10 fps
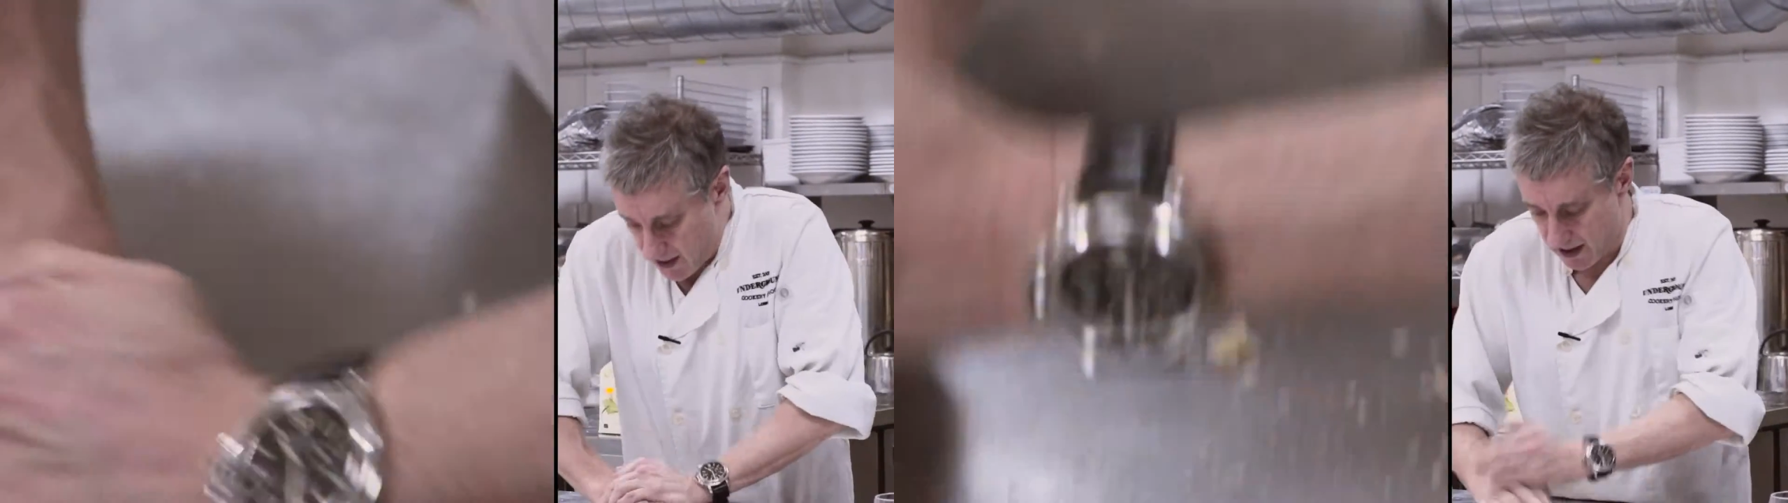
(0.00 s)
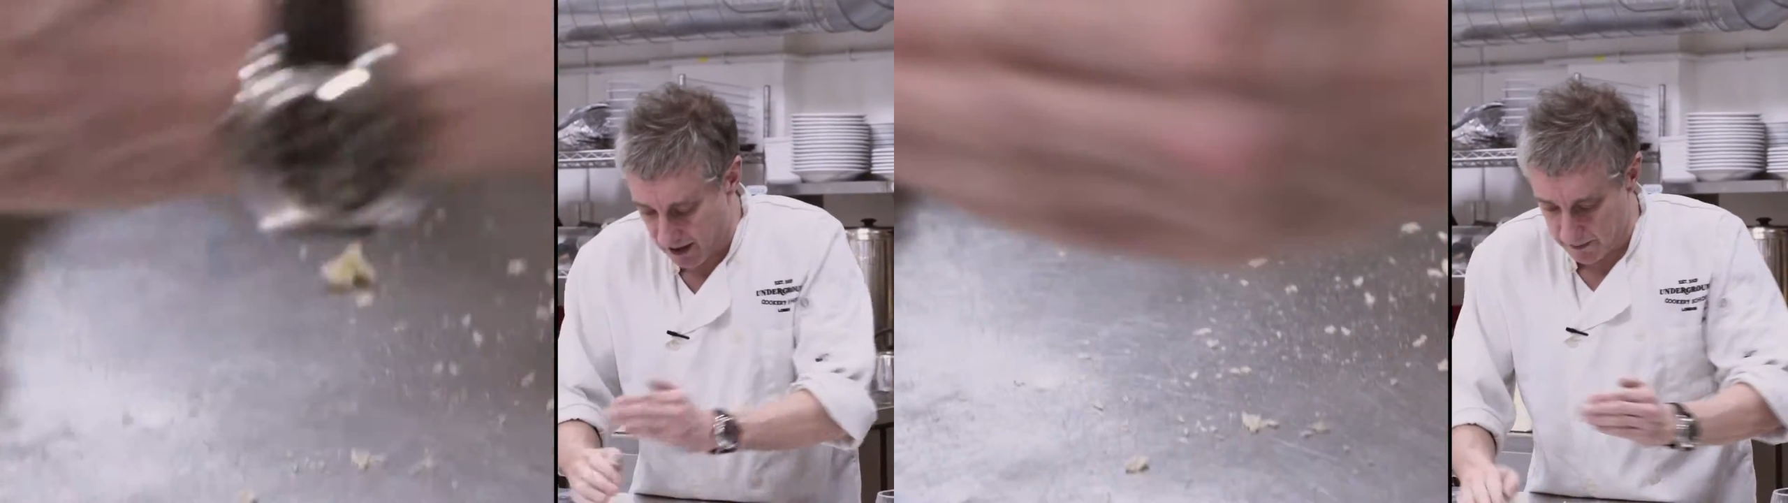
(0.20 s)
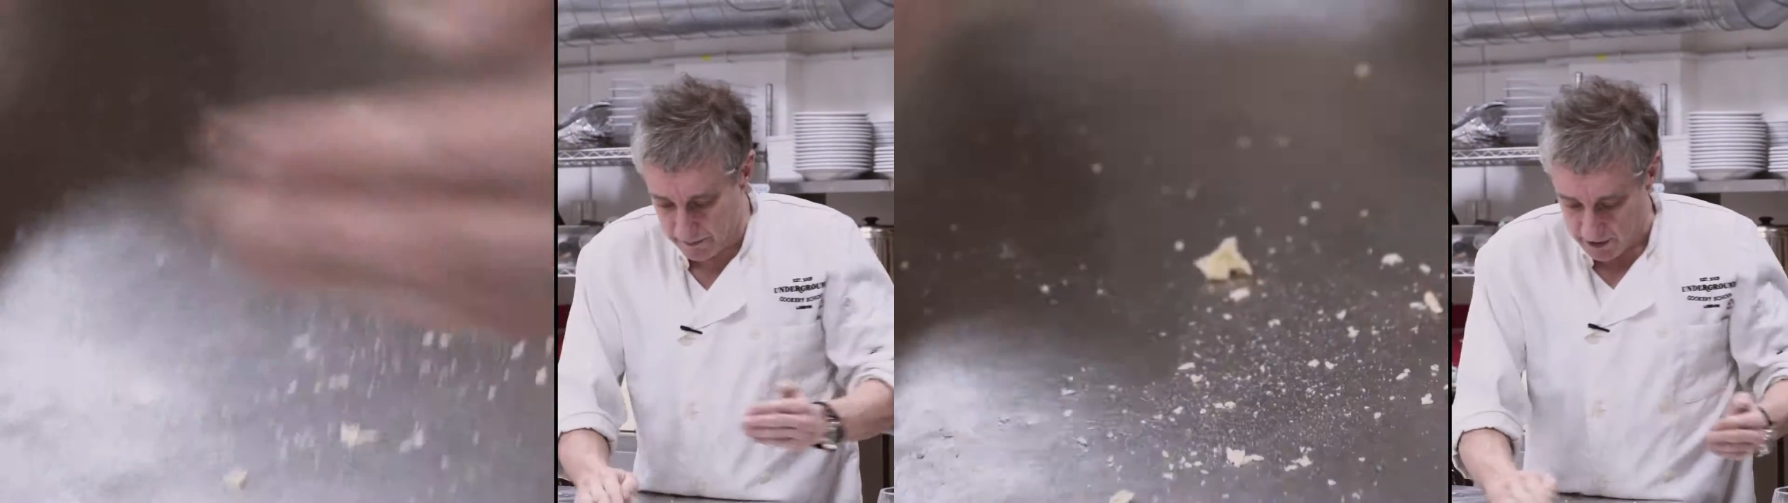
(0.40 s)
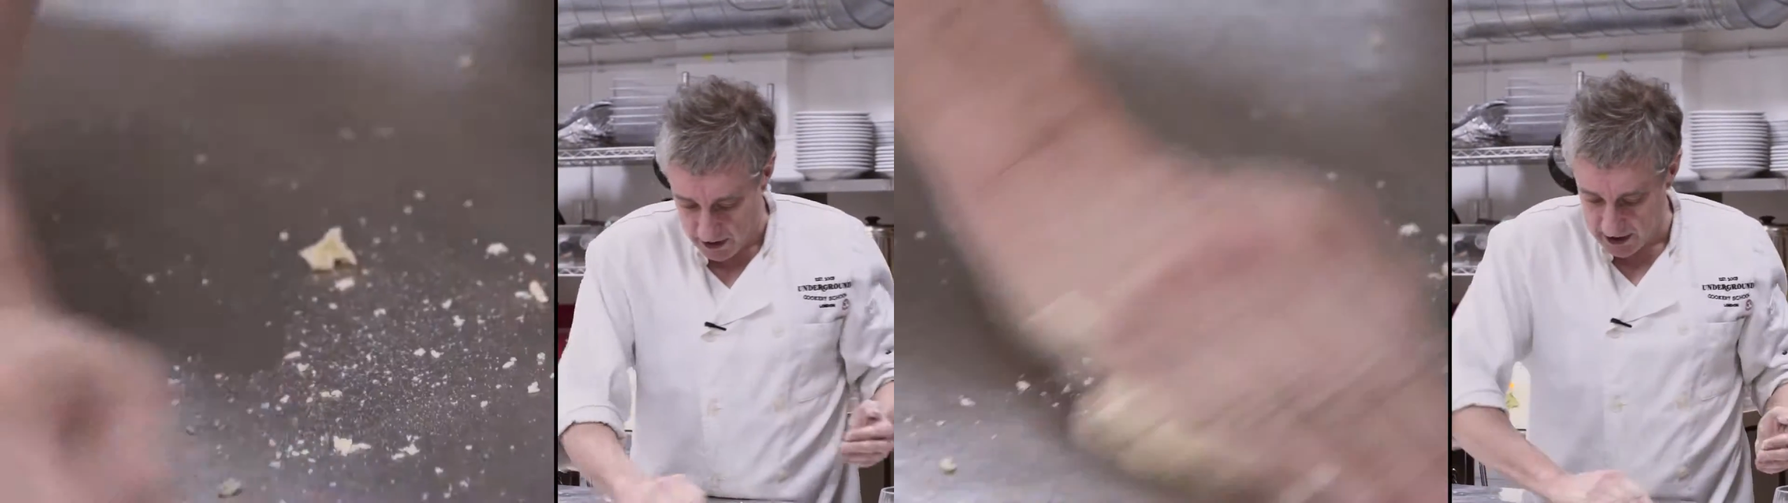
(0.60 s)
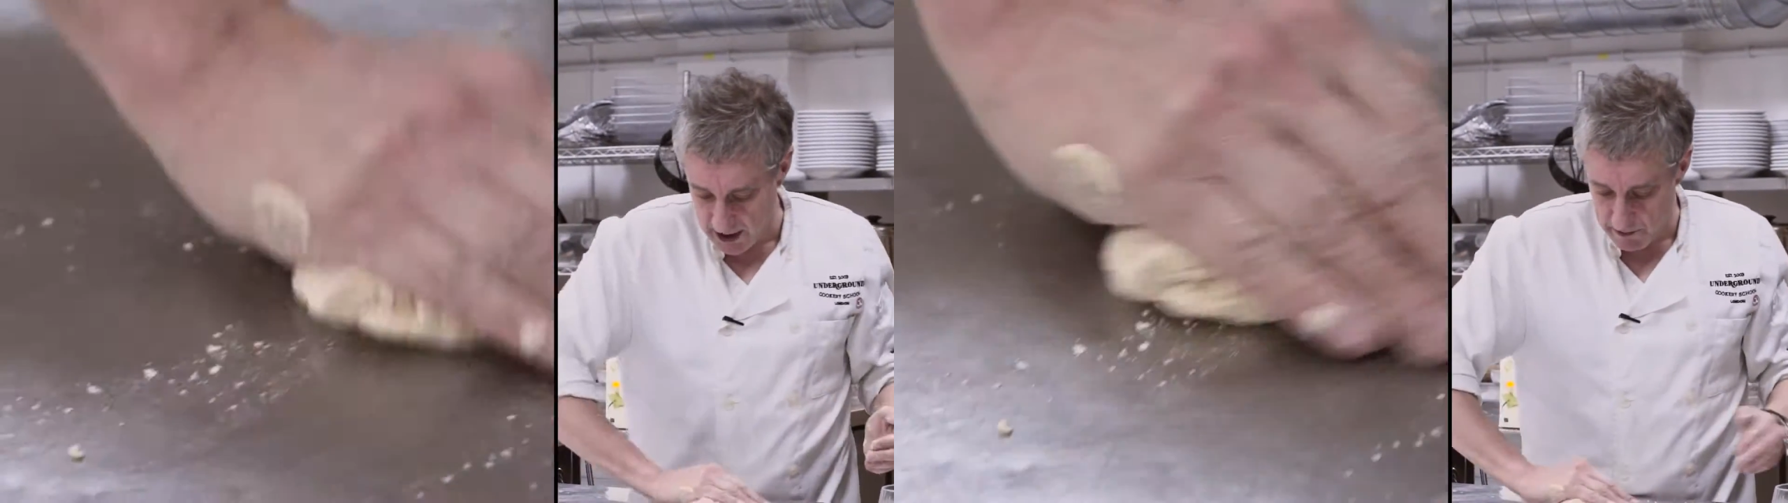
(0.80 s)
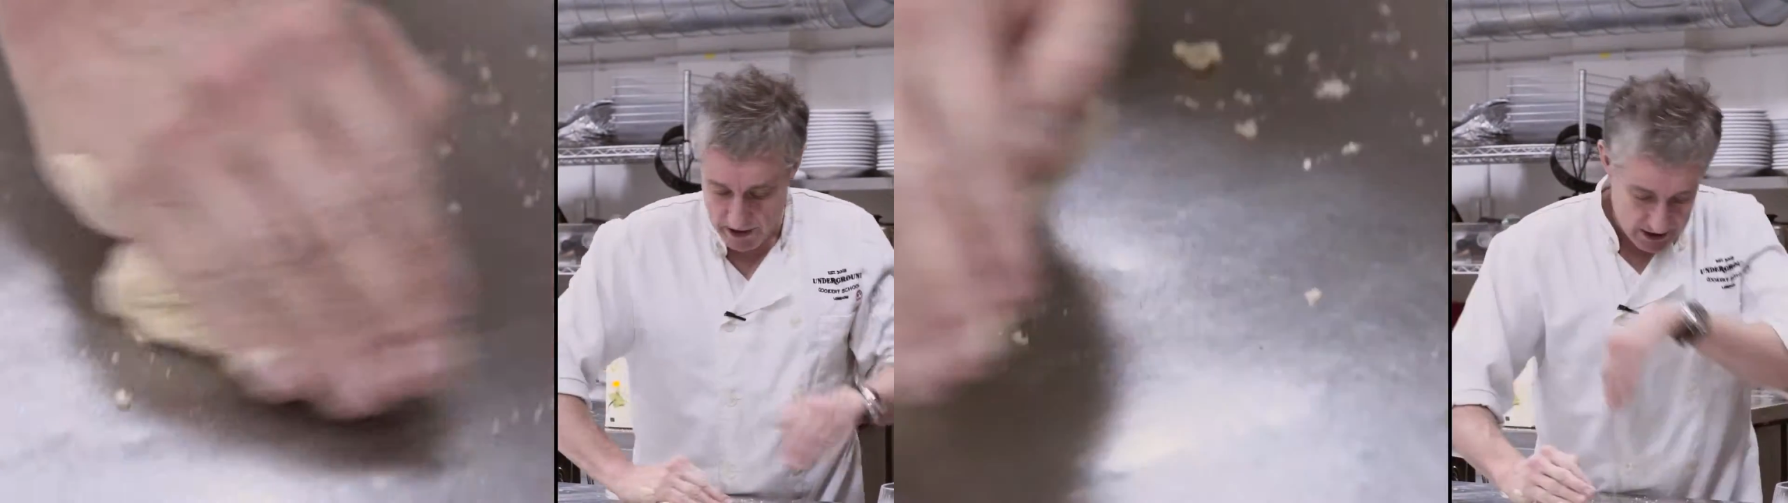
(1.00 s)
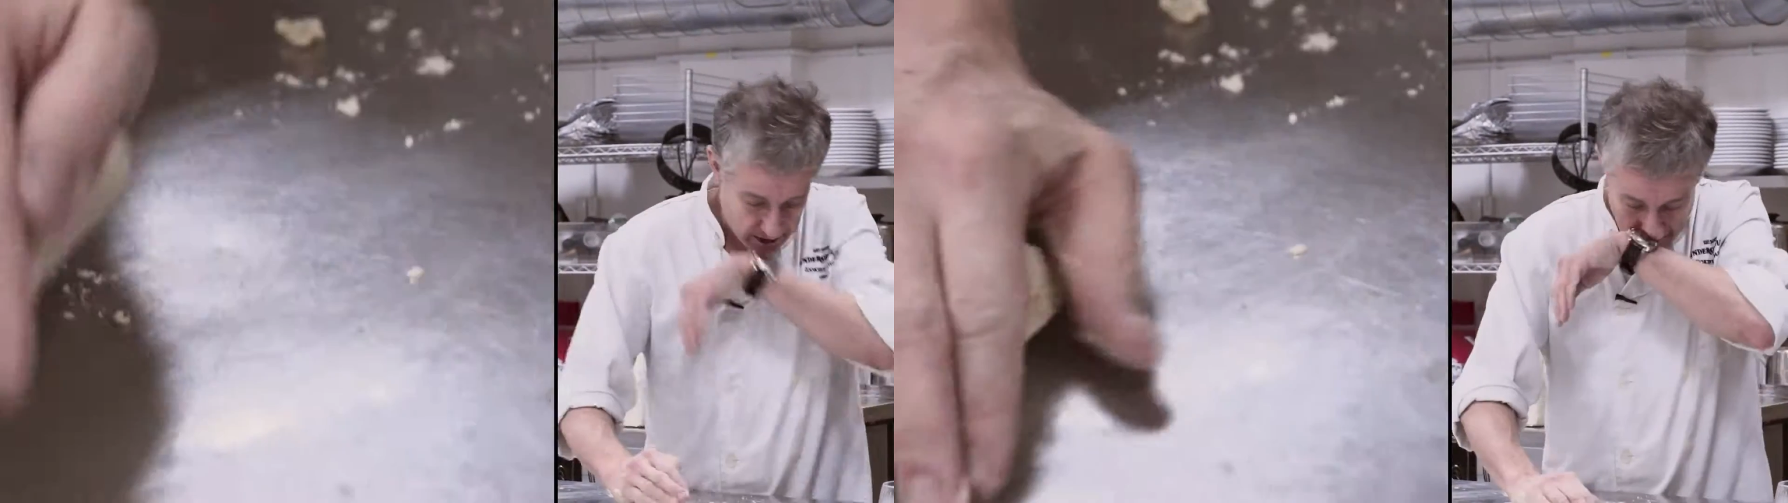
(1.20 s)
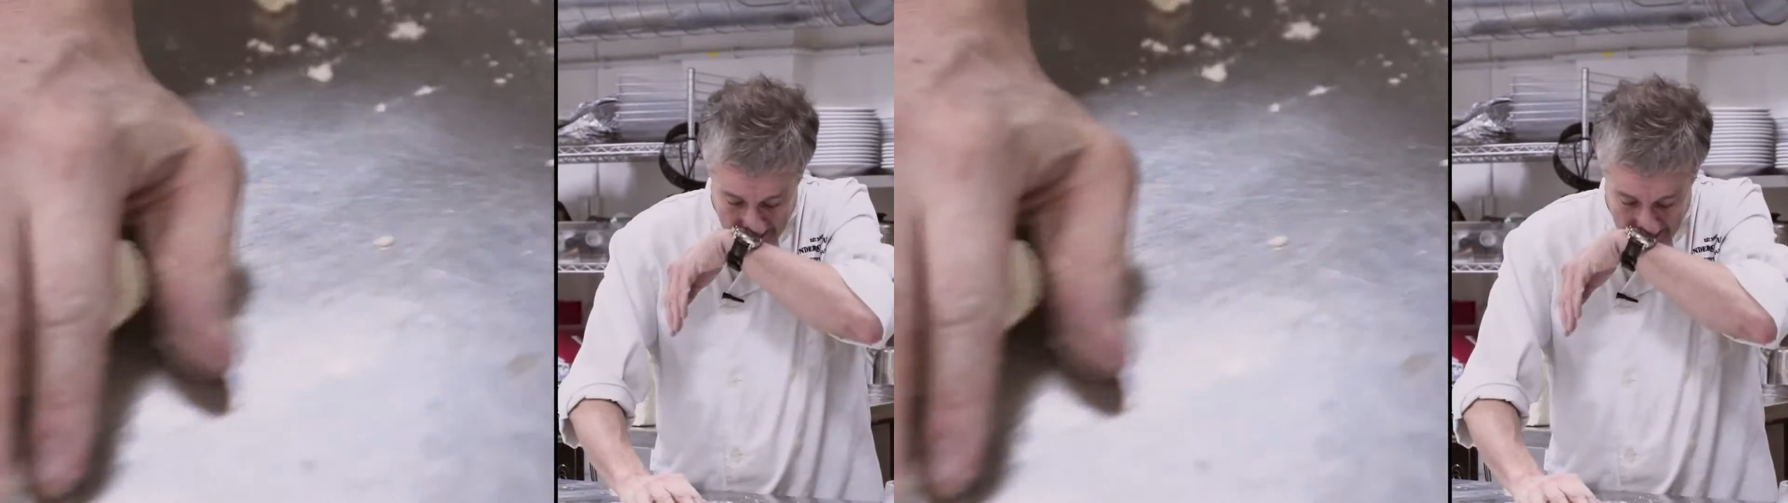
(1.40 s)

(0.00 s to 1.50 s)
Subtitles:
I say reasonably